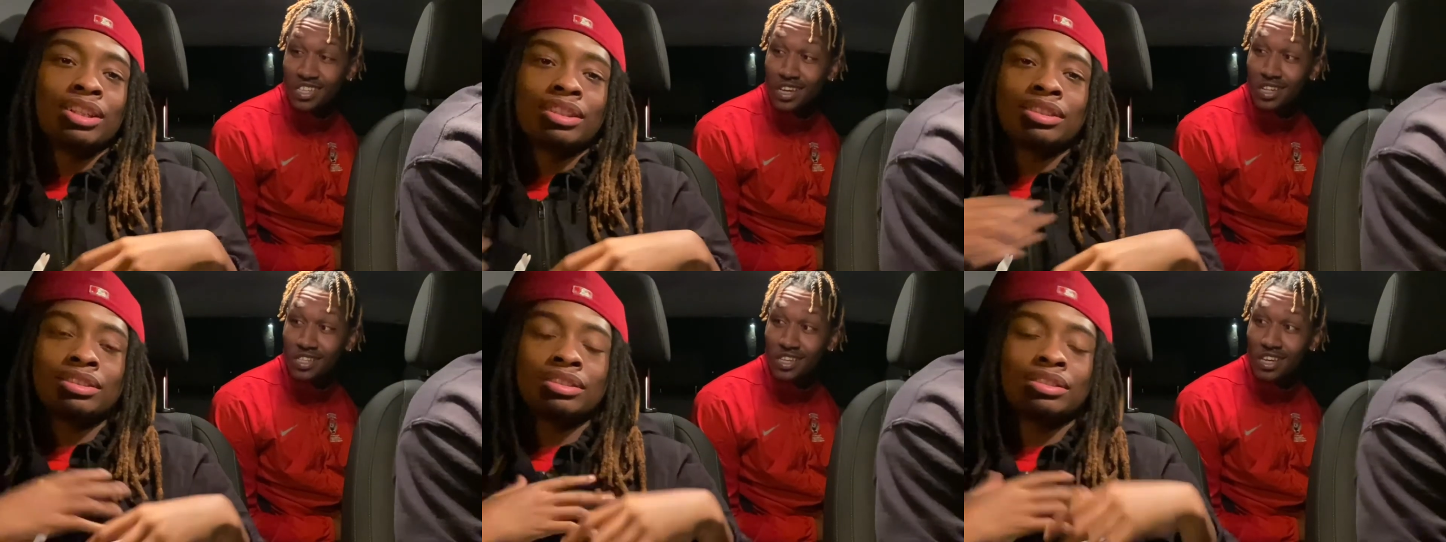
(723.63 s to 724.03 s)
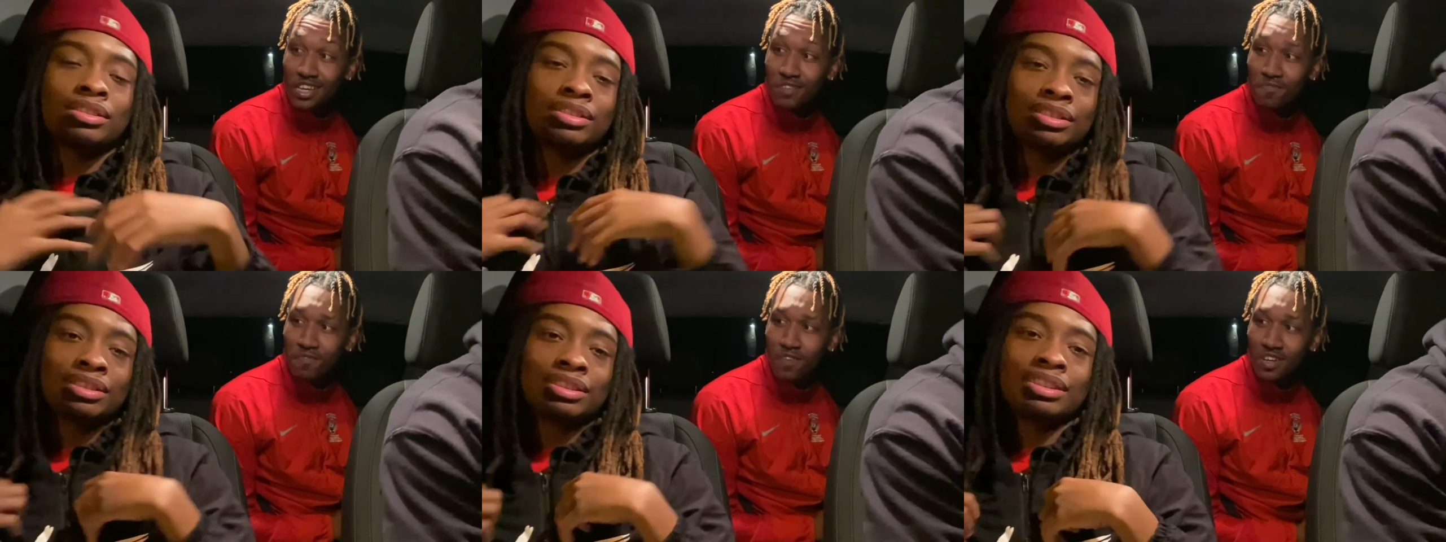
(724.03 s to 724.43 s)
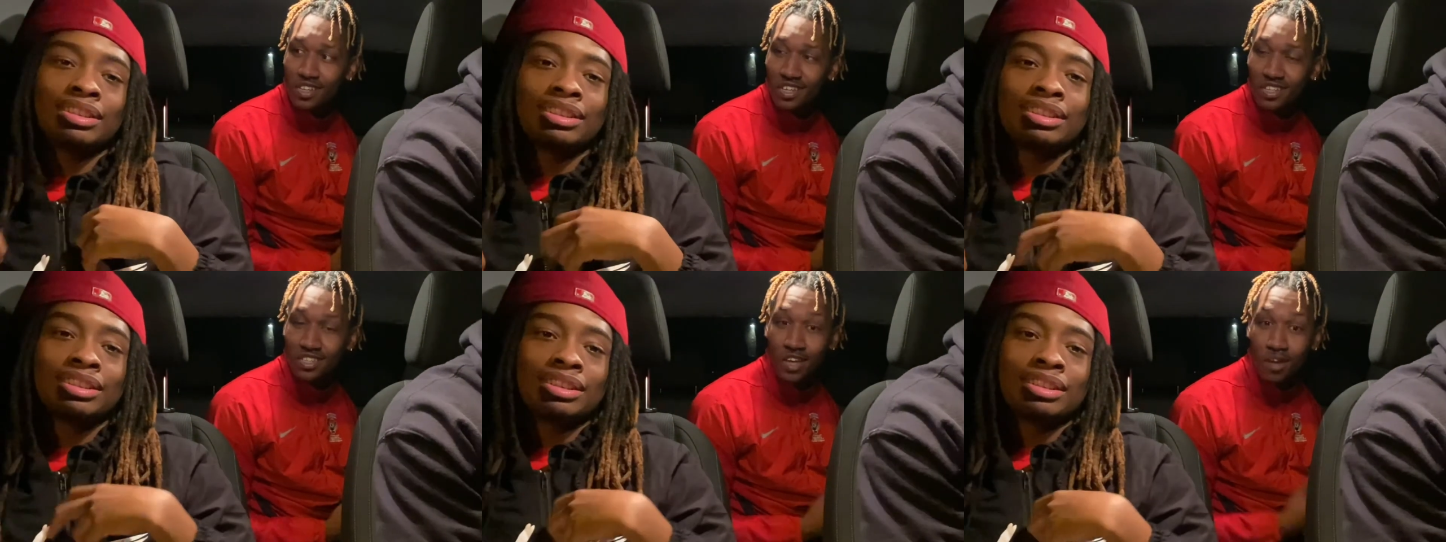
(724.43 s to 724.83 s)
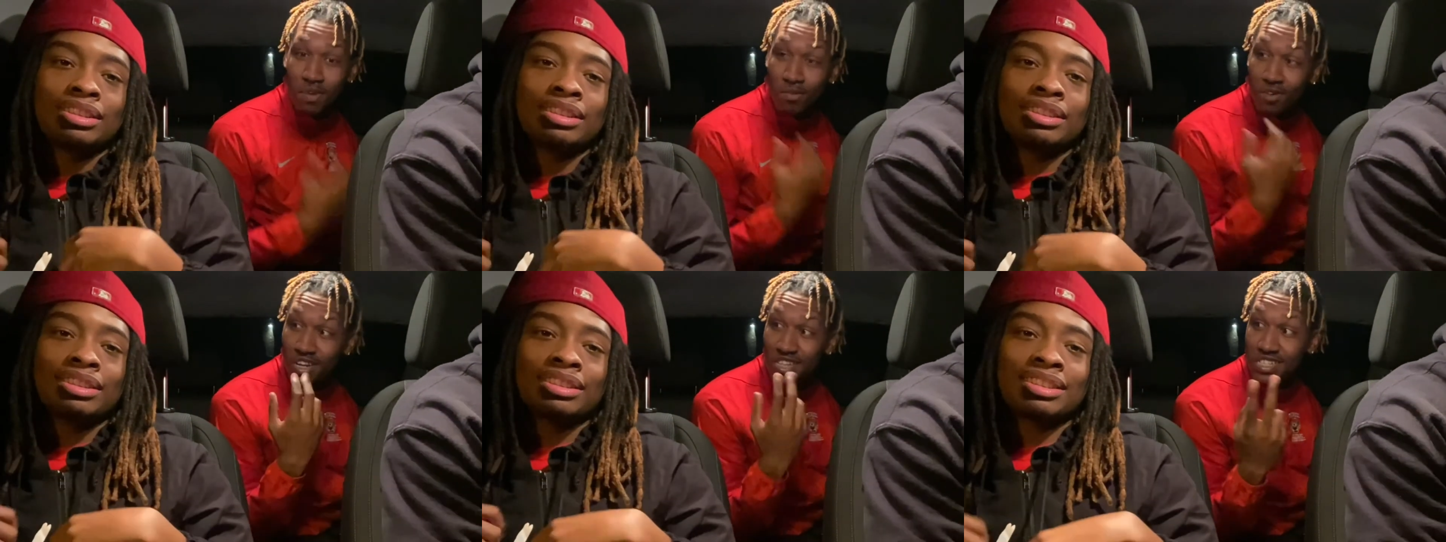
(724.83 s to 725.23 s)
Speaker 1: It's, it's, fuck these.
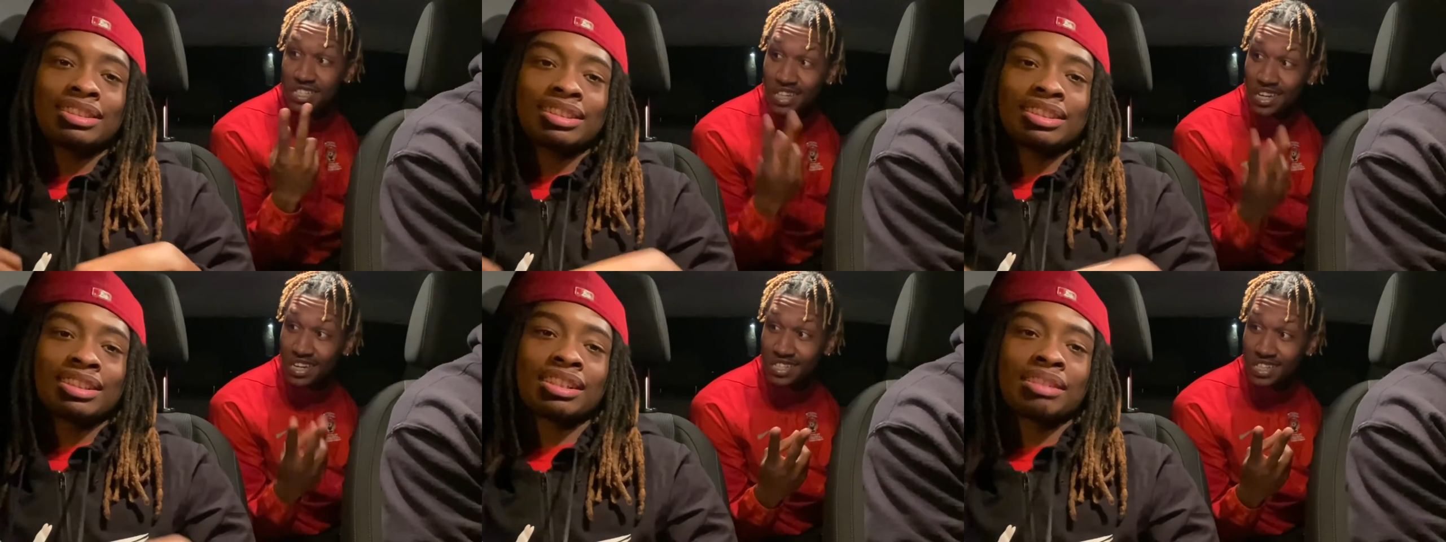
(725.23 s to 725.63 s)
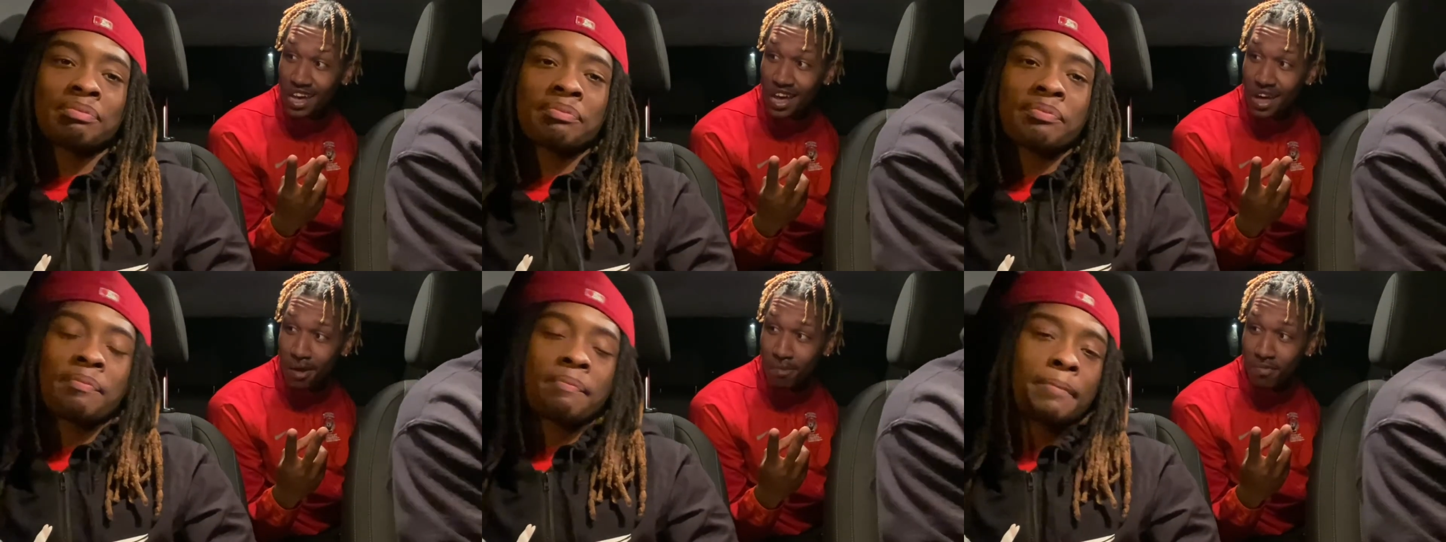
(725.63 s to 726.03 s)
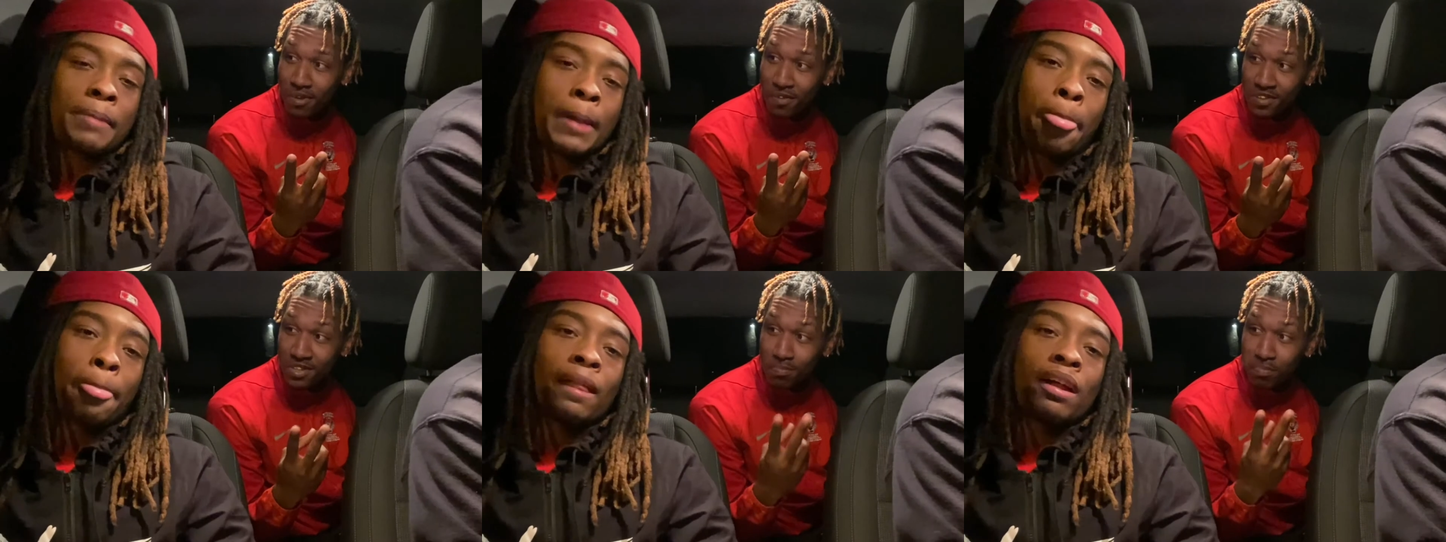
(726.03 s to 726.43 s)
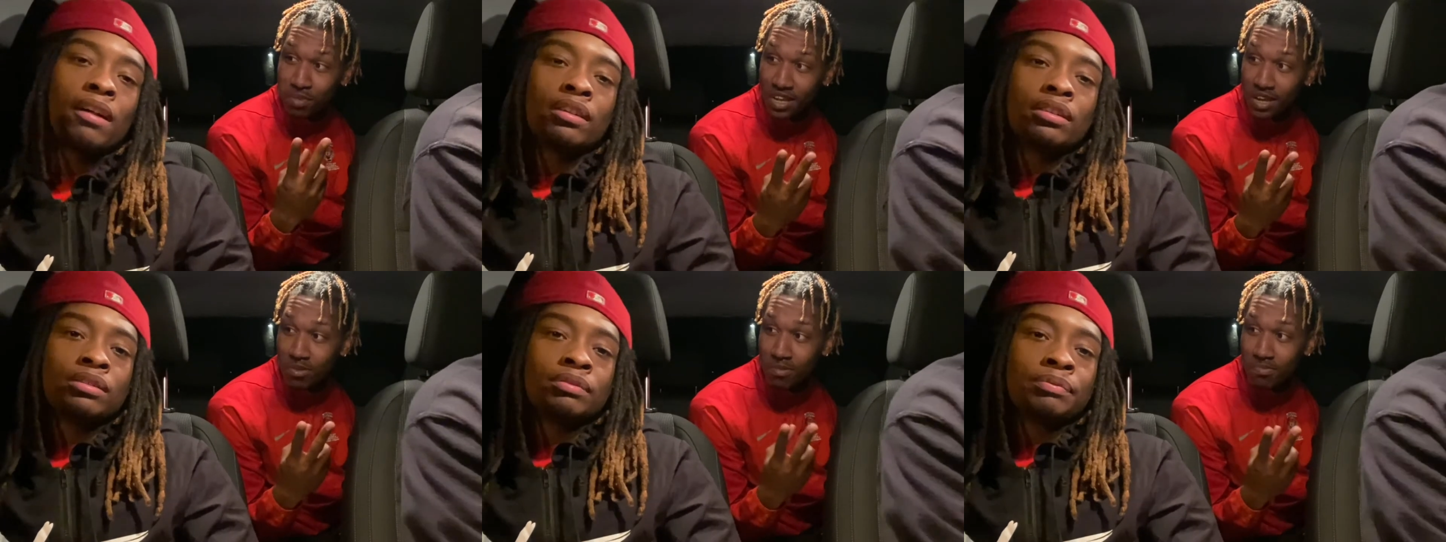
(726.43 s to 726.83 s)
Bro, that's the second time motherfuckers
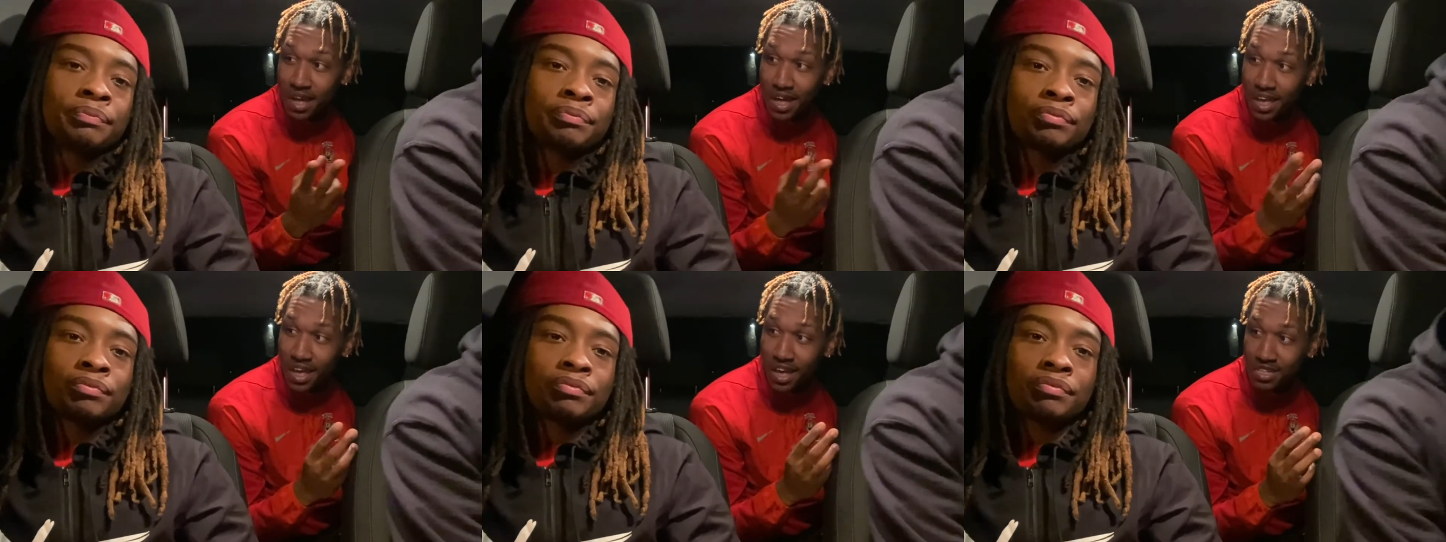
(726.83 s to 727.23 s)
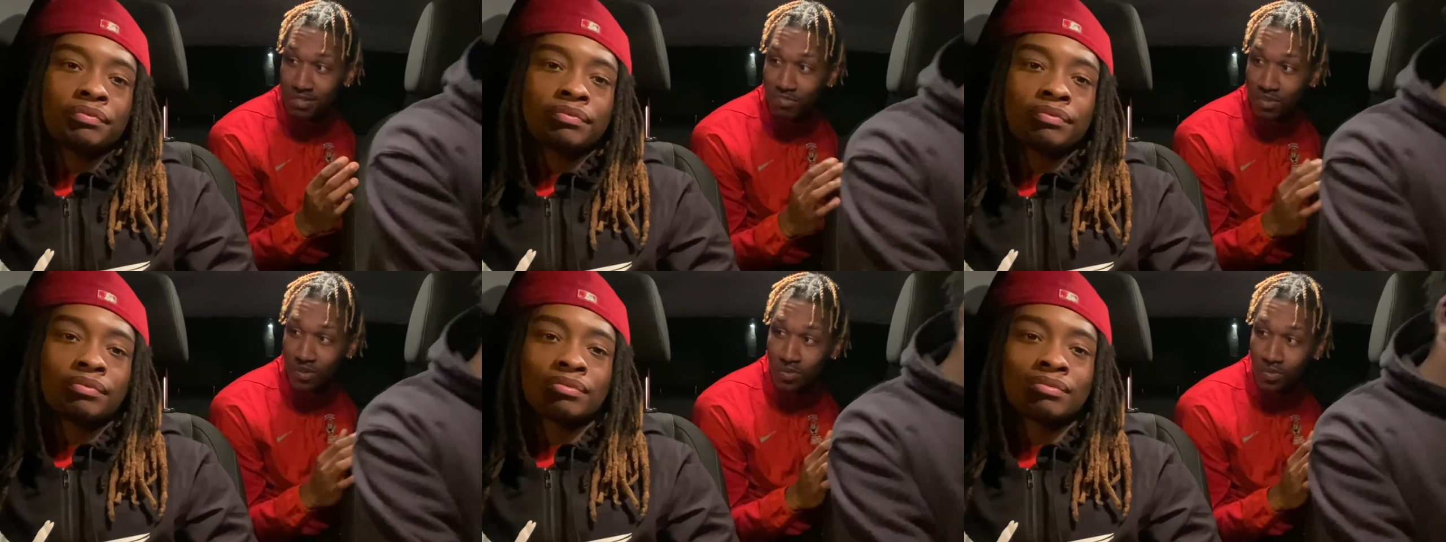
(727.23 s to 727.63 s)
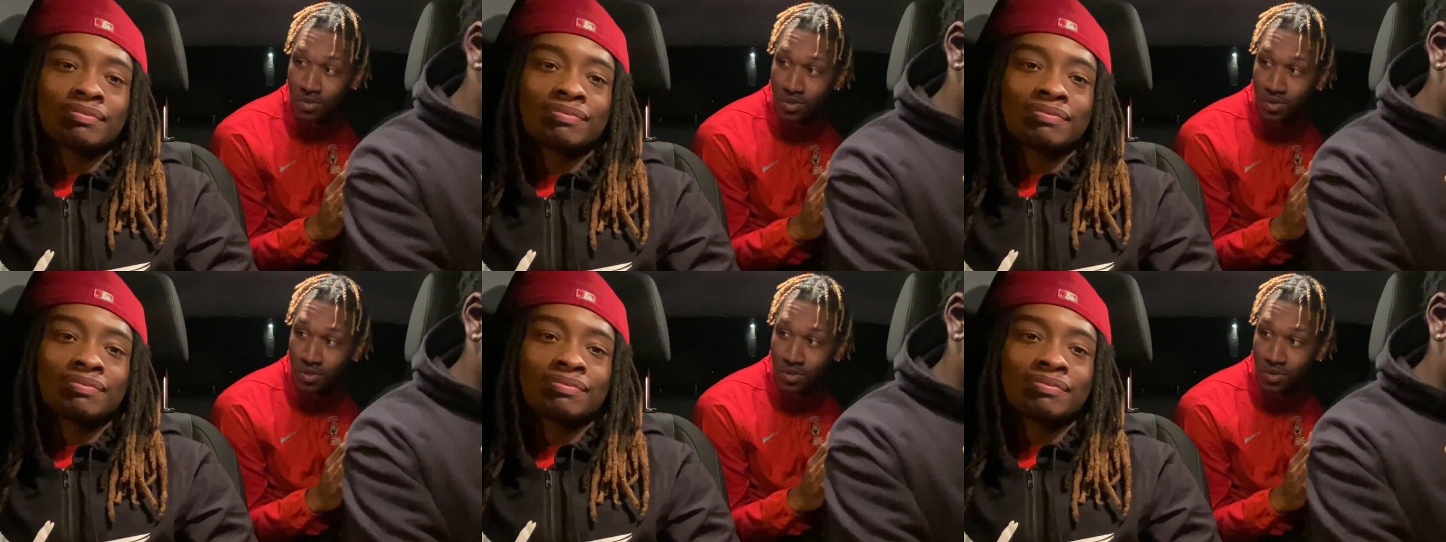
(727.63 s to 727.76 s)
play with my ass, bro.